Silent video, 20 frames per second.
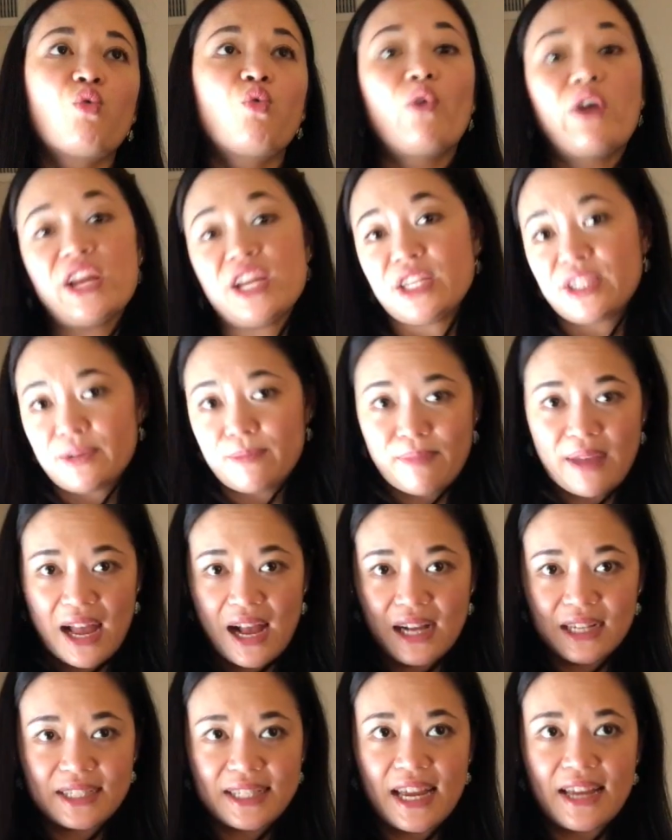great
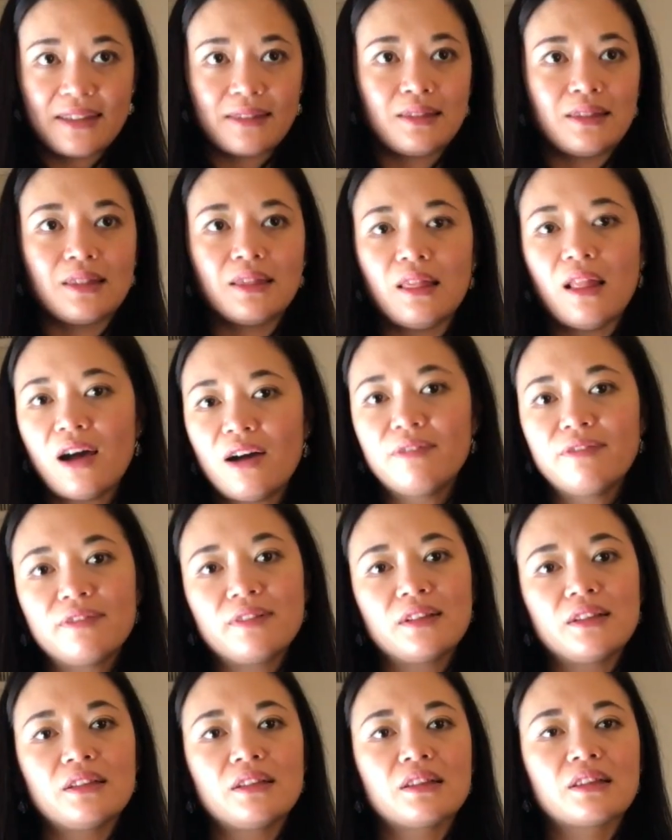bags. I love
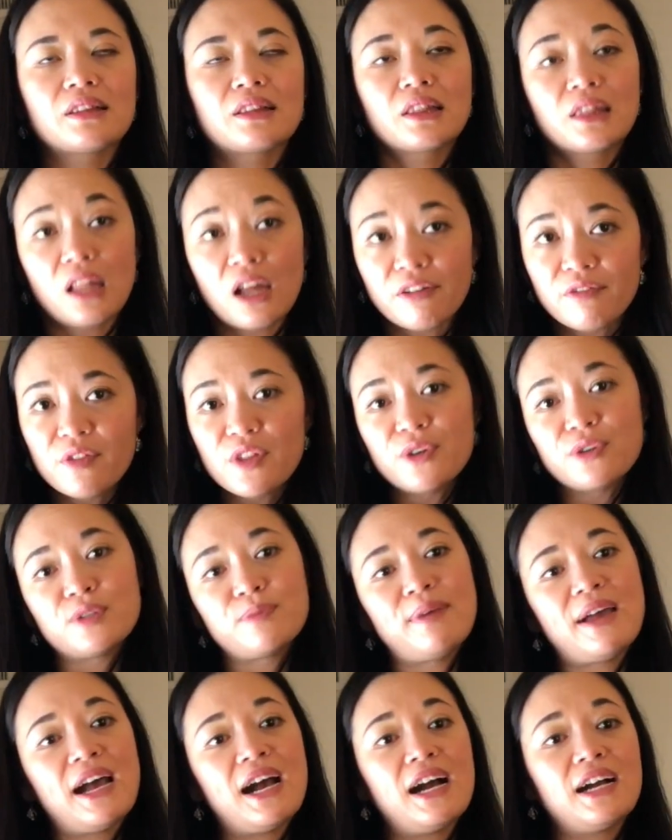those
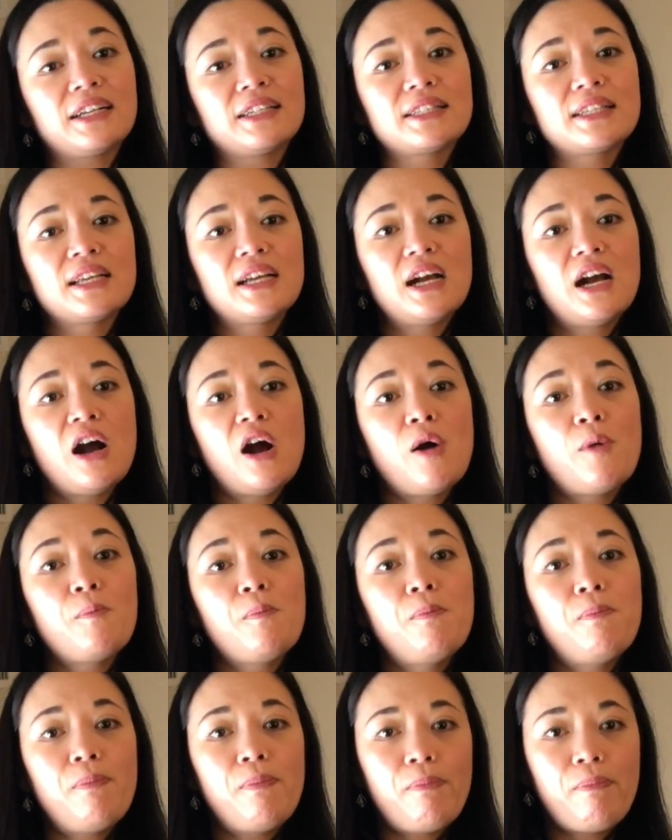bags.
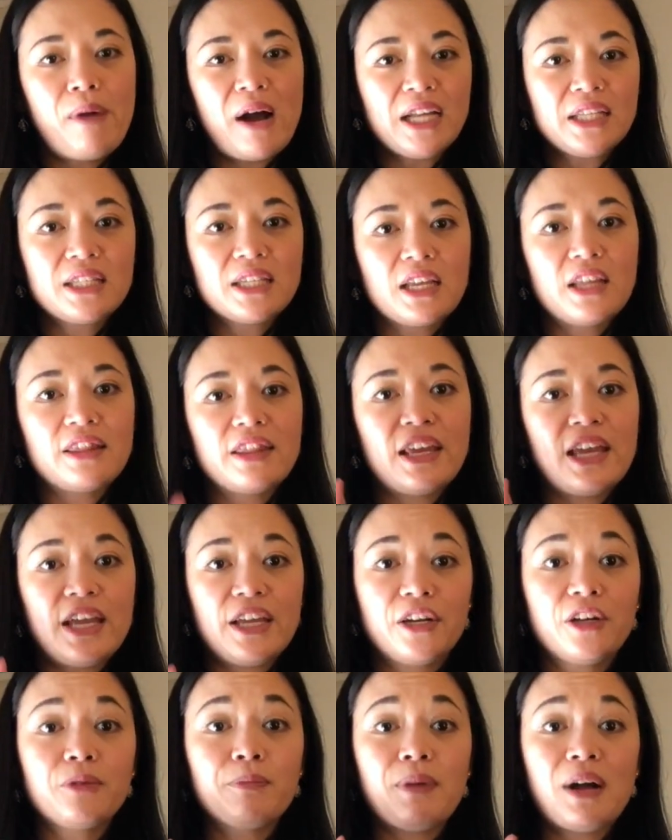But the
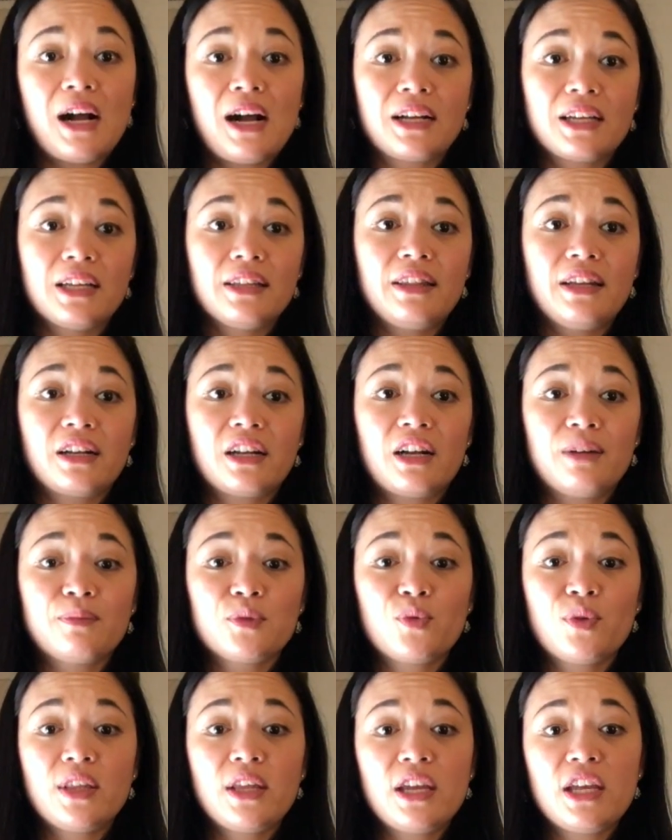inner pocket that
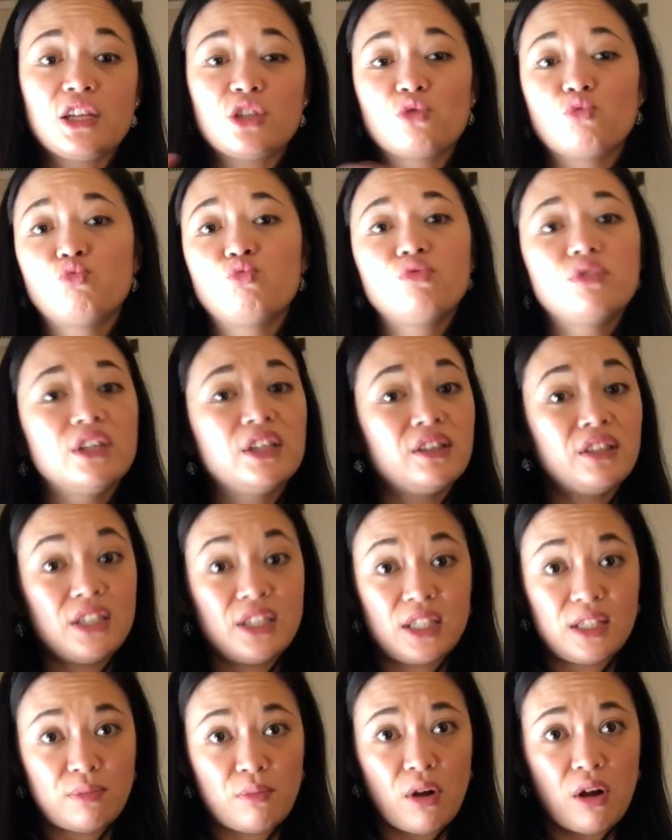comes with it is really
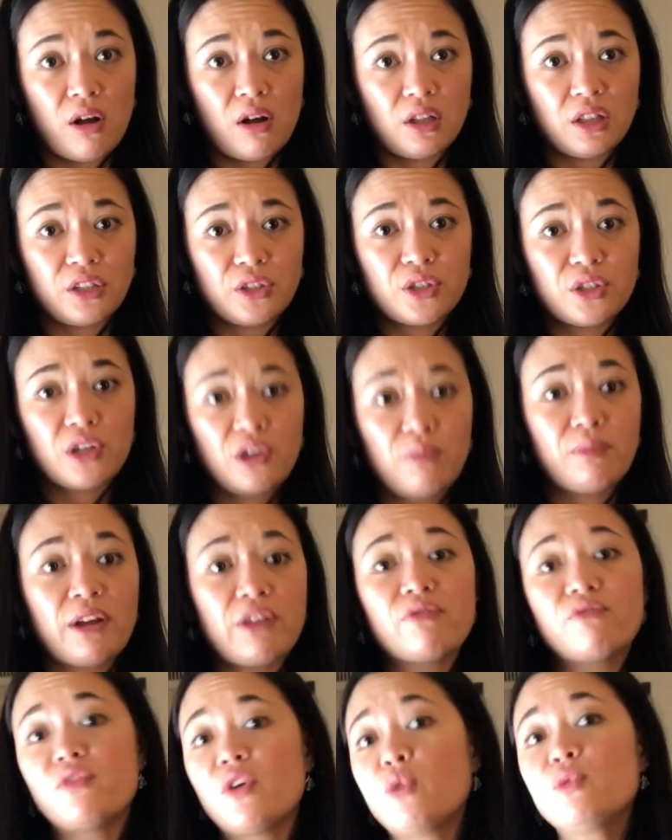small, so
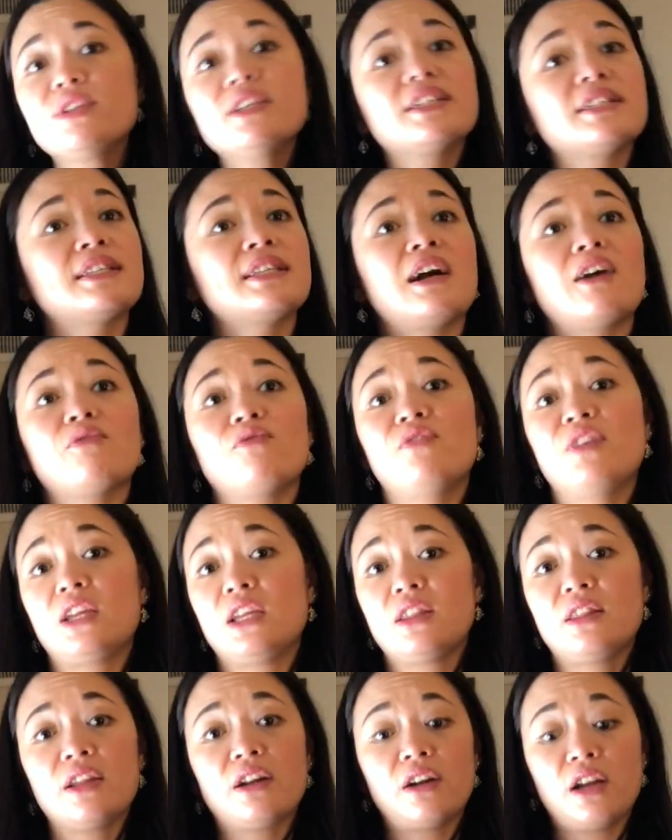my phone does not fit
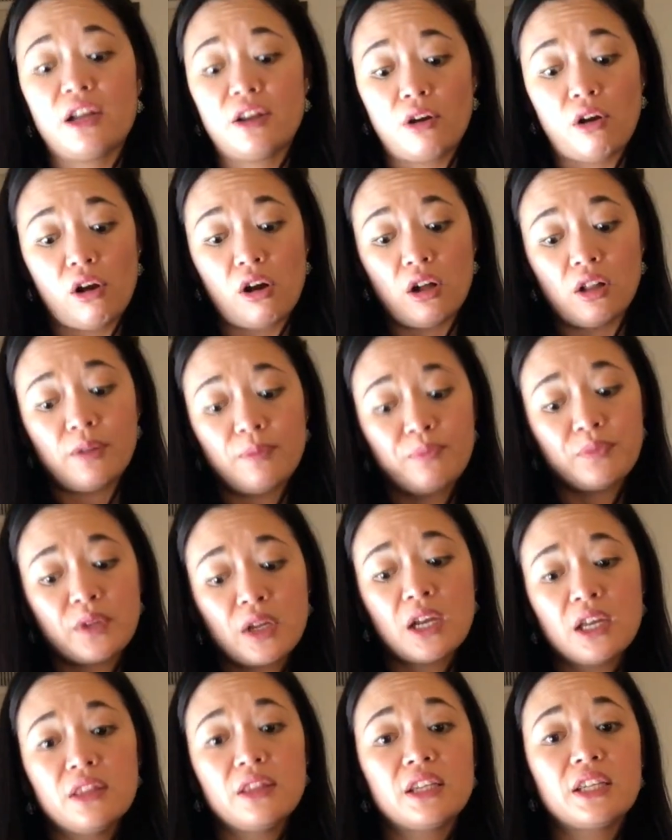in there at all.
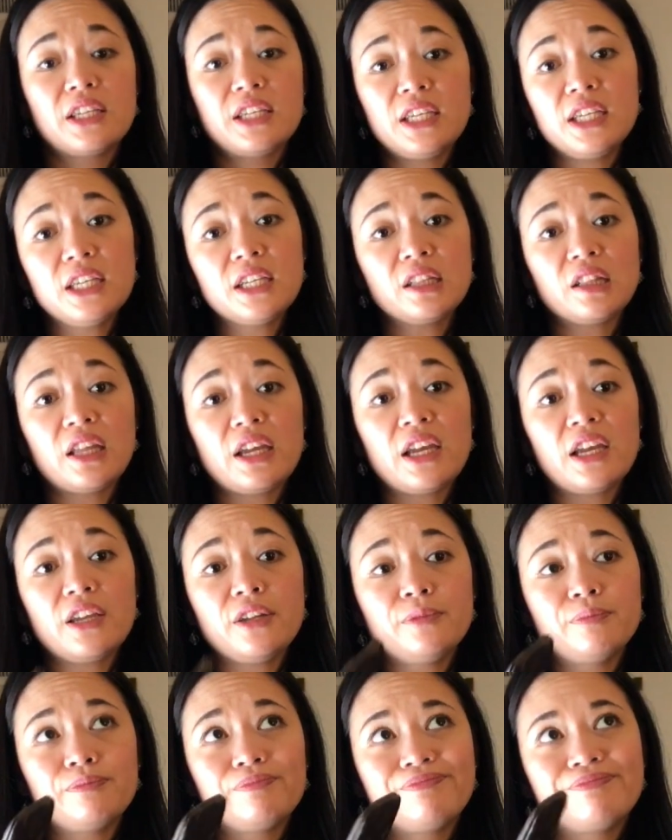The key clay